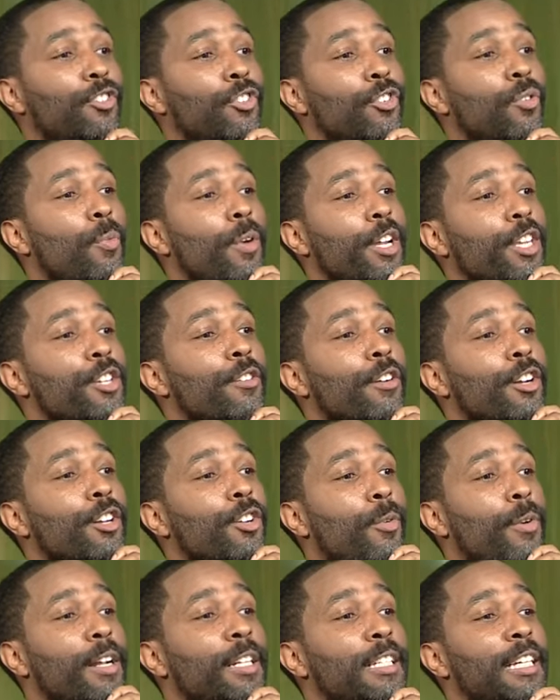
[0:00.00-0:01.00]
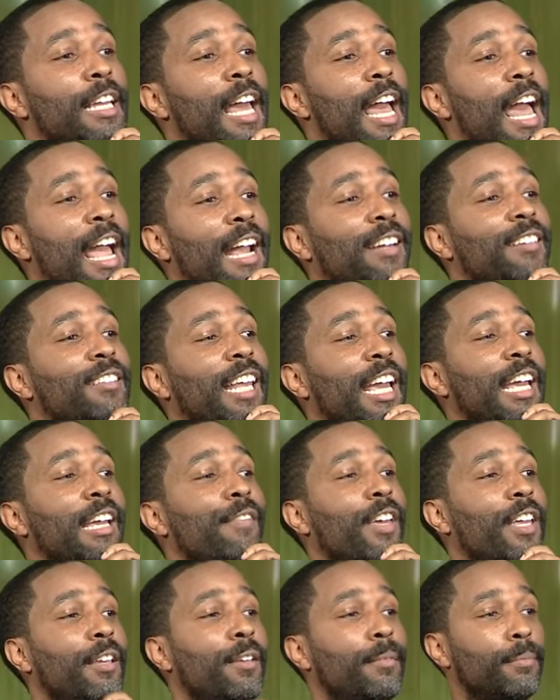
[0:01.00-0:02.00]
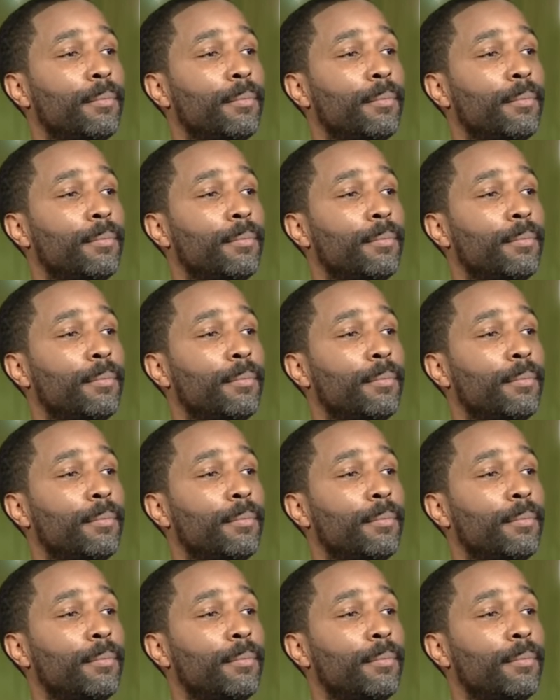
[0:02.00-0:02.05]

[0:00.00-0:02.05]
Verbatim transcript: to when you're anointed. Ask David.